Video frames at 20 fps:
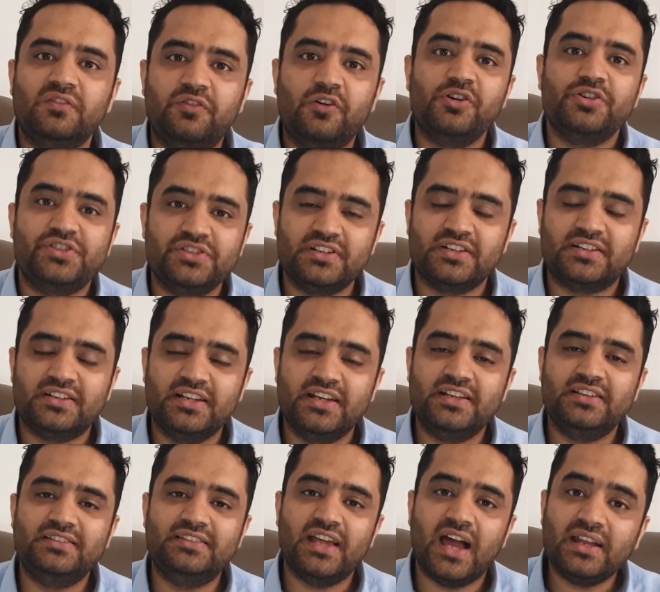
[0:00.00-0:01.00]

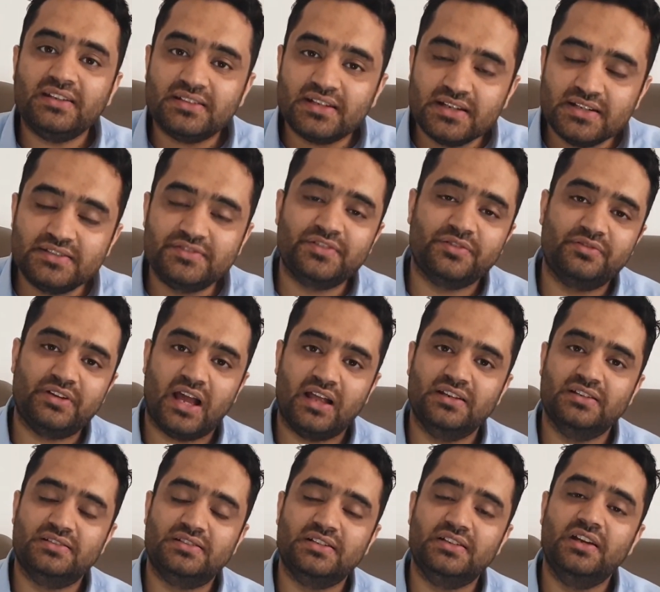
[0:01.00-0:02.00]
unfortunately that is the
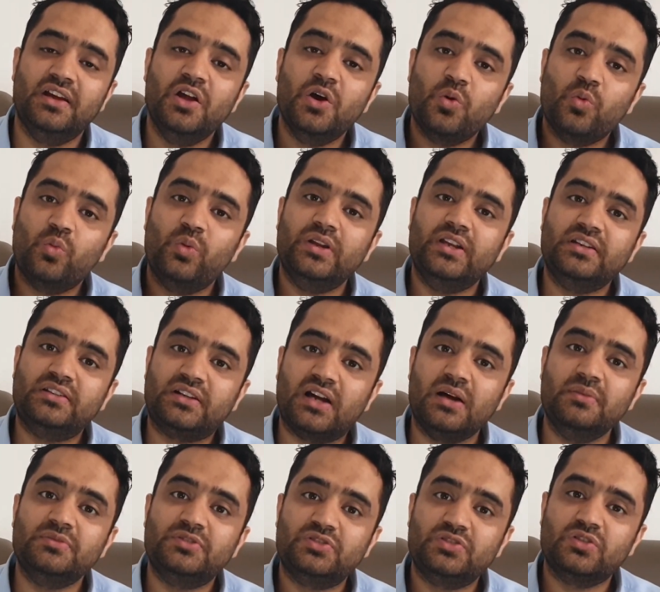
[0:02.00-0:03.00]
reality when it
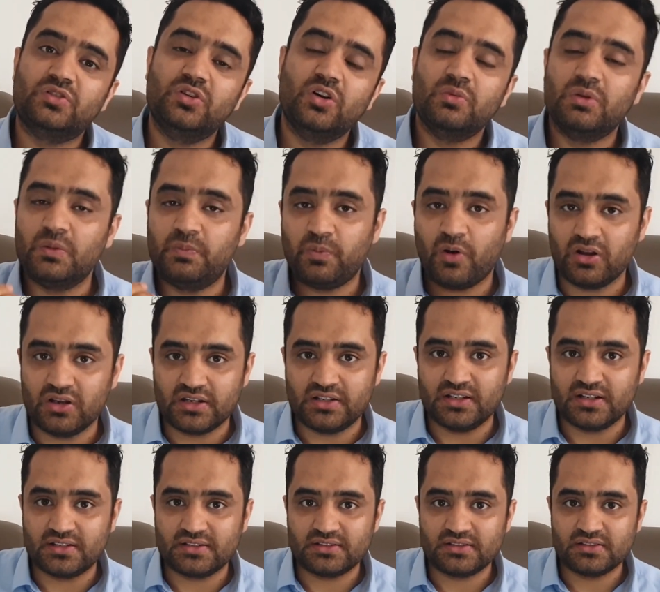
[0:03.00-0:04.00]
comes to global
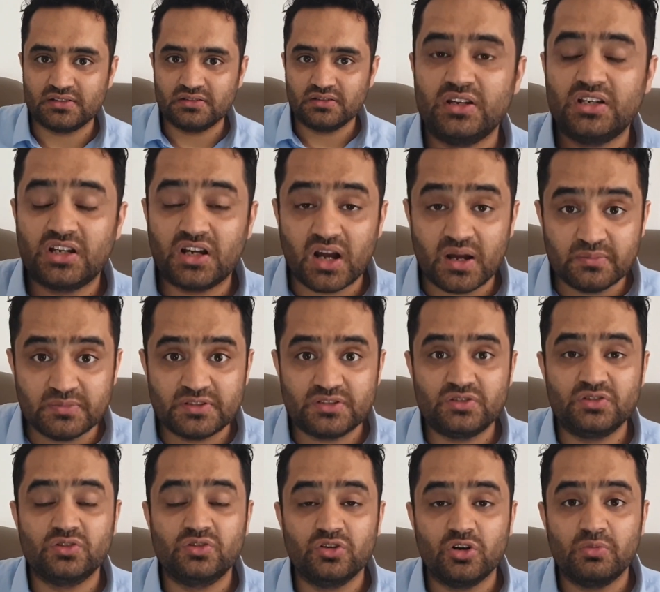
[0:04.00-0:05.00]
politics, when it comes
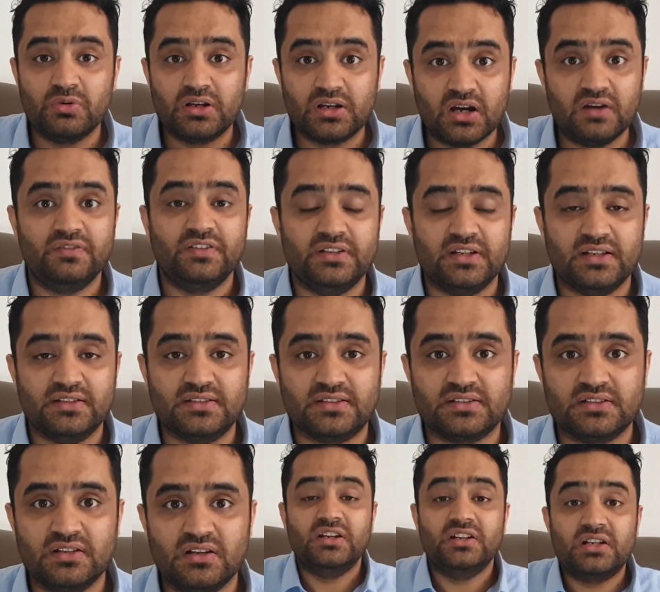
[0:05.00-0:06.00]
to global
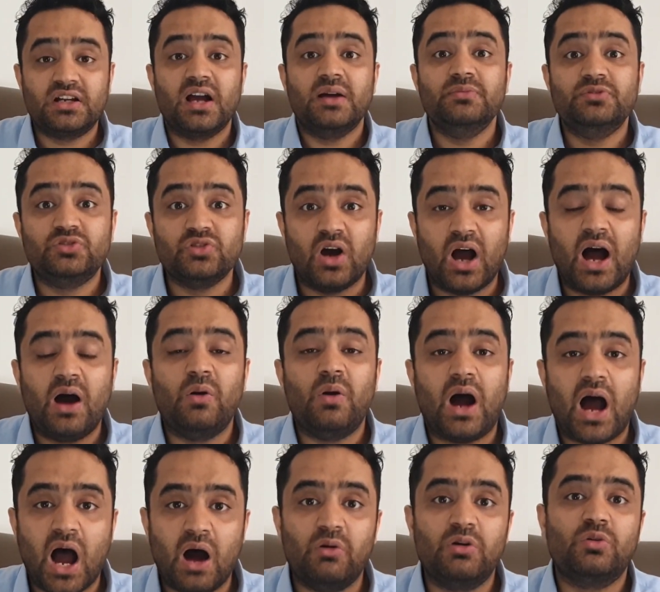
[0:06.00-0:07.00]
governance, when it comes to
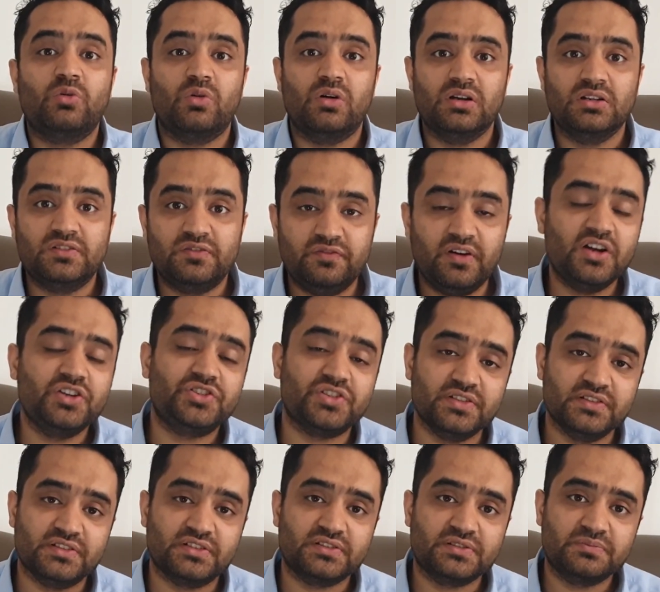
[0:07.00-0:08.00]
how our world
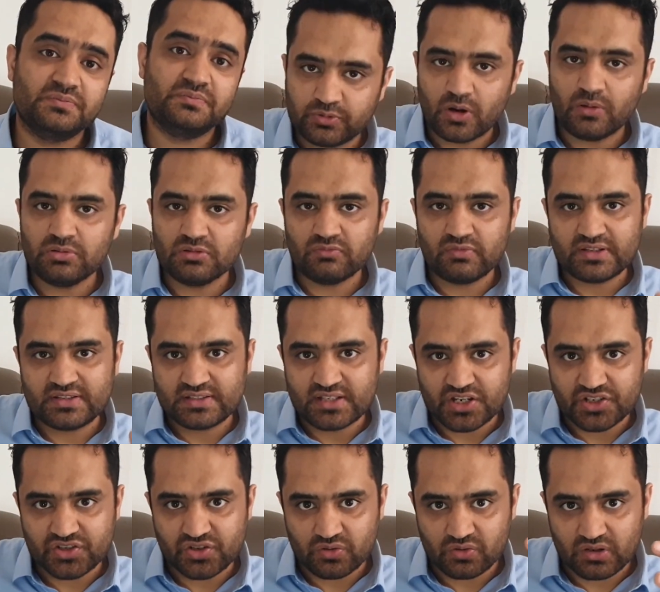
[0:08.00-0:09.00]
functions. The problem with
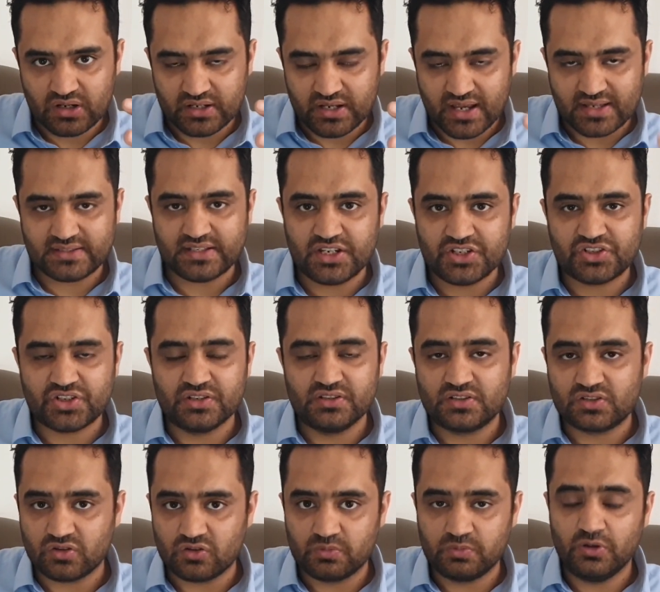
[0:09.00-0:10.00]
such
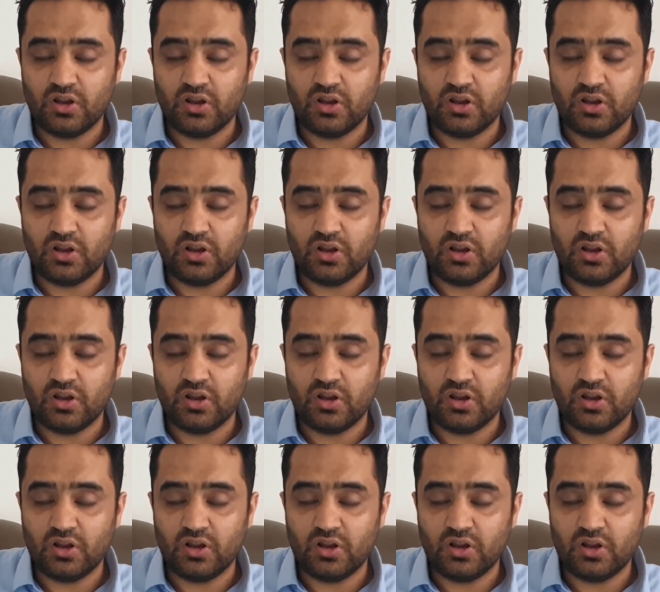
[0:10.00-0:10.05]
organizations or